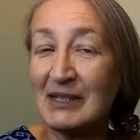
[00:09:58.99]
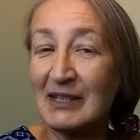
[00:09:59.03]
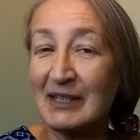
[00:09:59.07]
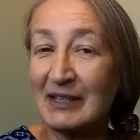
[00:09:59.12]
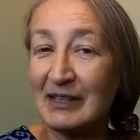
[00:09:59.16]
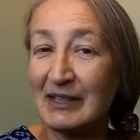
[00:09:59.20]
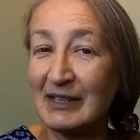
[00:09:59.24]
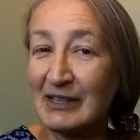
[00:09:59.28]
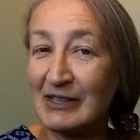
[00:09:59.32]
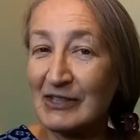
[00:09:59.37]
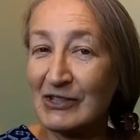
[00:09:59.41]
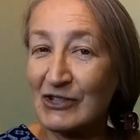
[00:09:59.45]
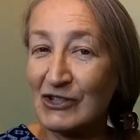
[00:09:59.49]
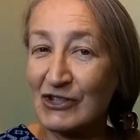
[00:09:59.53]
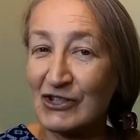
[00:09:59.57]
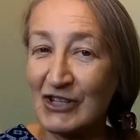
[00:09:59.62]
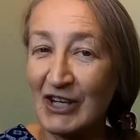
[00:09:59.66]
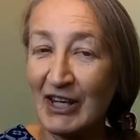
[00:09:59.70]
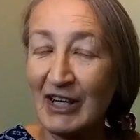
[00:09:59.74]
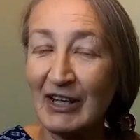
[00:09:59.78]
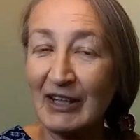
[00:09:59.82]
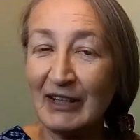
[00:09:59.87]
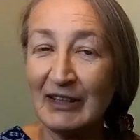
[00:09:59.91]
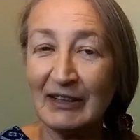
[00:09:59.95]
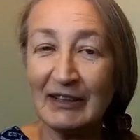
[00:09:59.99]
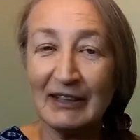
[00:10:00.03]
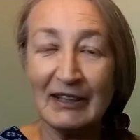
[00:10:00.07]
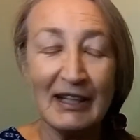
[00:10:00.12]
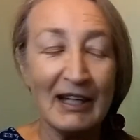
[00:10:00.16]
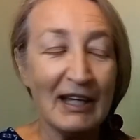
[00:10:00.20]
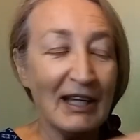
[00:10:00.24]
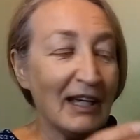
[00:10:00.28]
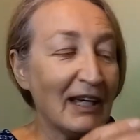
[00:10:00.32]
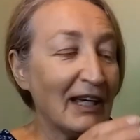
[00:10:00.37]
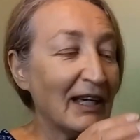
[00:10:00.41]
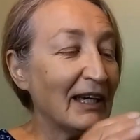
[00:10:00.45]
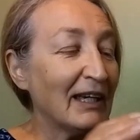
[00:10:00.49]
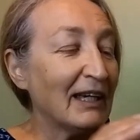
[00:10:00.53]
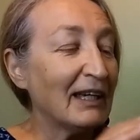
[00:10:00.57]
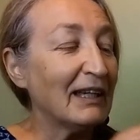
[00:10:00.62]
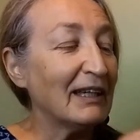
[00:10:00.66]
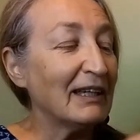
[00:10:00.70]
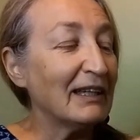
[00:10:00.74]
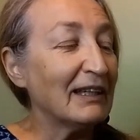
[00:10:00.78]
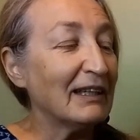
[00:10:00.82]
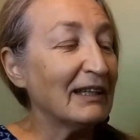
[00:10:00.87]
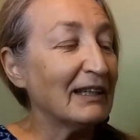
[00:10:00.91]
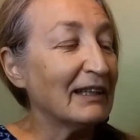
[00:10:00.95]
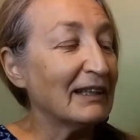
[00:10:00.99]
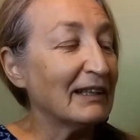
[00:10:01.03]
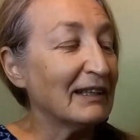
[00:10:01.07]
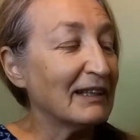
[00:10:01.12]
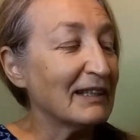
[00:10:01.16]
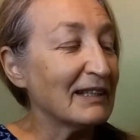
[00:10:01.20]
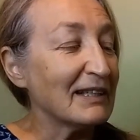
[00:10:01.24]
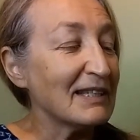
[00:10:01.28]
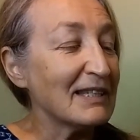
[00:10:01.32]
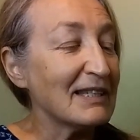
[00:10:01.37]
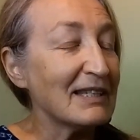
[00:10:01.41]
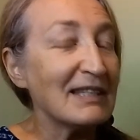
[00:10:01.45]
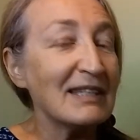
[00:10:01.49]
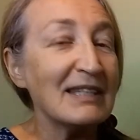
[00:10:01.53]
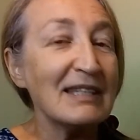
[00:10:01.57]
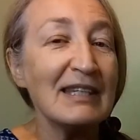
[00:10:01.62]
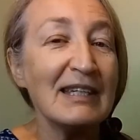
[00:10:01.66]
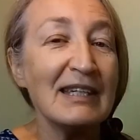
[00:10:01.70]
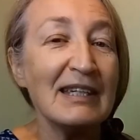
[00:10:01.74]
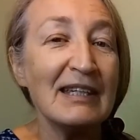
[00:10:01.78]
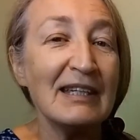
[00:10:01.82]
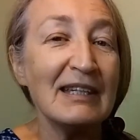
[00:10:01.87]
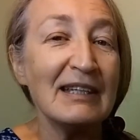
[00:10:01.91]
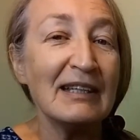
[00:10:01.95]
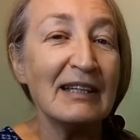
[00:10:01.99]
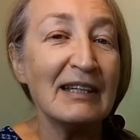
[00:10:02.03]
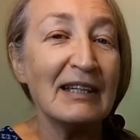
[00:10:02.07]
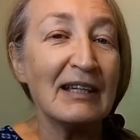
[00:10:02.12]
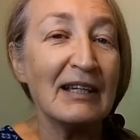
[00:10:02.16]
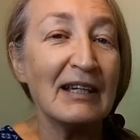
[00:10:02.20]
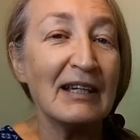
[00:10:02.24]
this shell in a scene